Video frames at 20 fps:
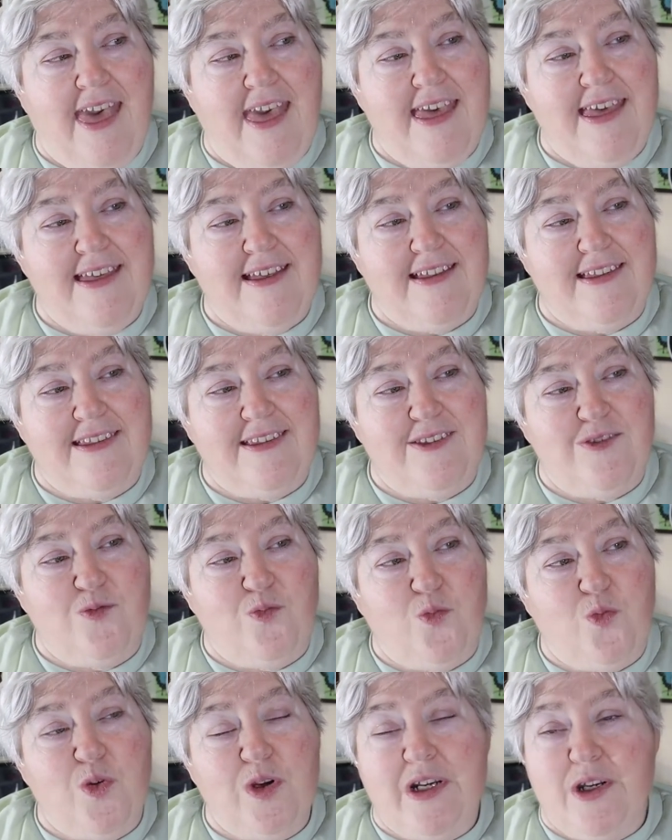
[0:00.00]

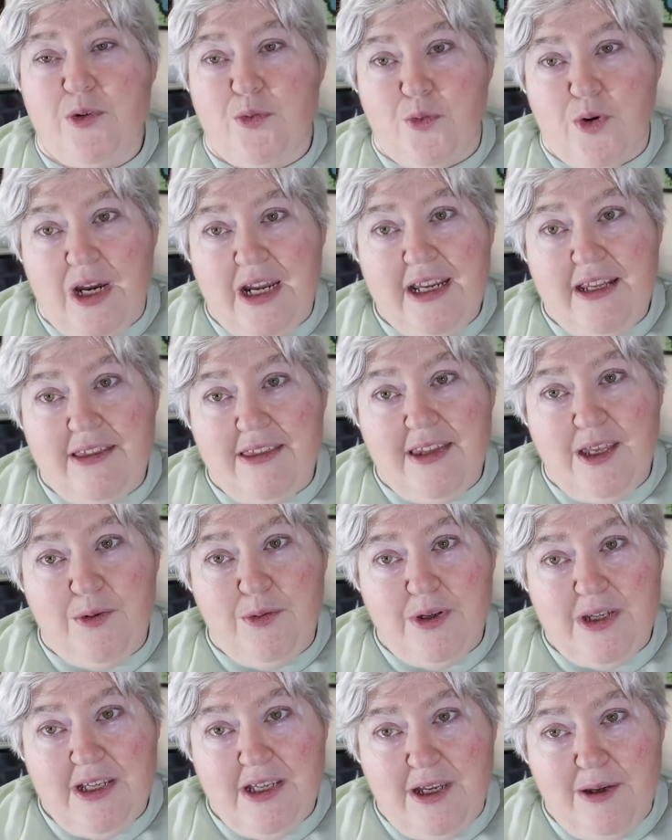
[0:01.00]
And when it rained, they
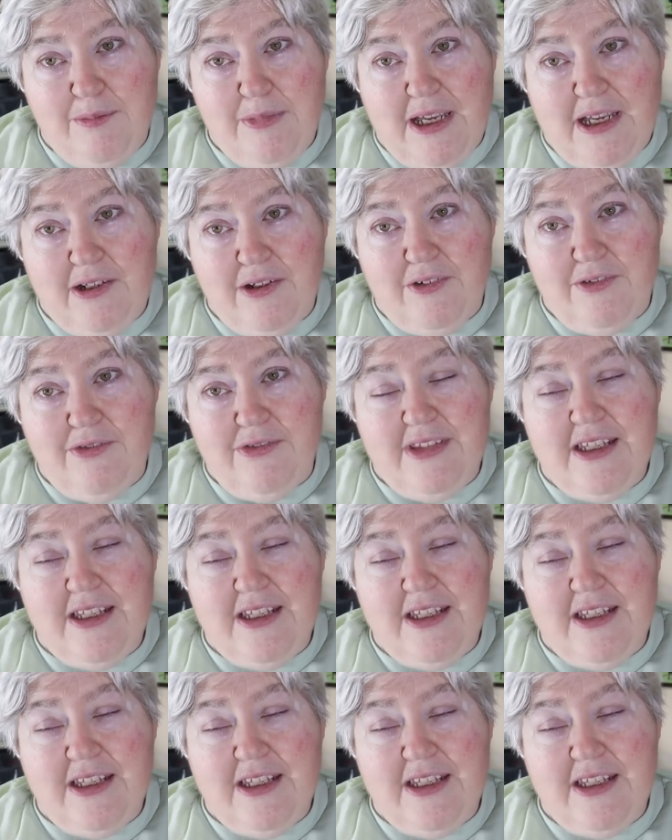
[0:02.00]
would come out of,